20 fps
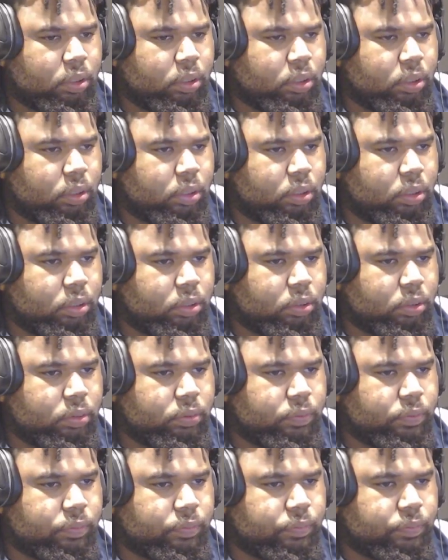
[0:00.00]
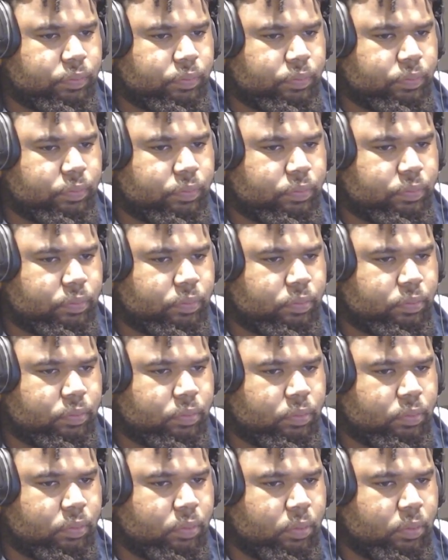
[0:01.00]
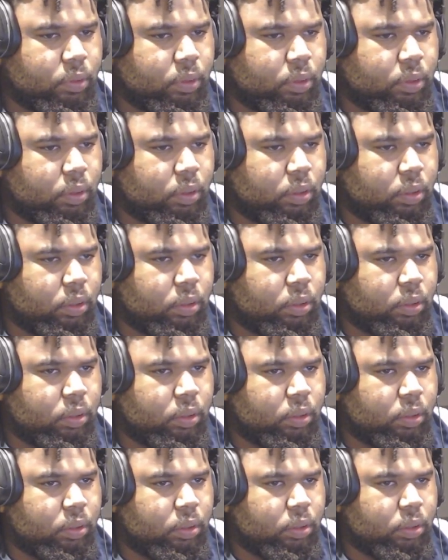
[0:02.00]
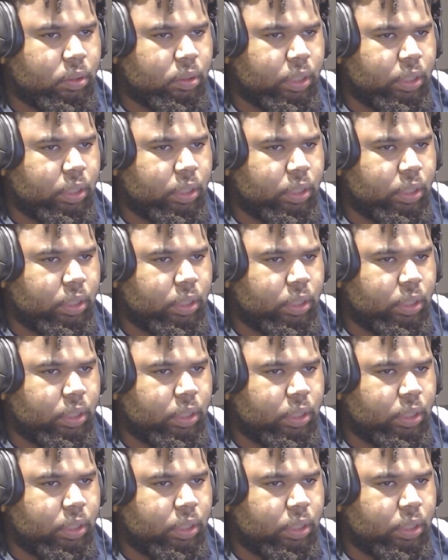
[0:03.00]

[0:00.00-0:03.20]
patience of Oklahoma City and how they're going to run their offense.